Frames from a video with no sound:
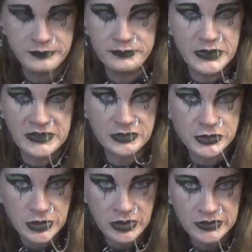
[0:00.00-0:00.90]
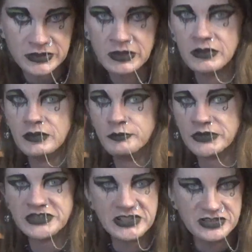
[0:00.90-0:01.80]
being a jerk,
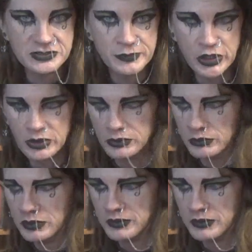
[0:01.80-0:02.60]
machismo,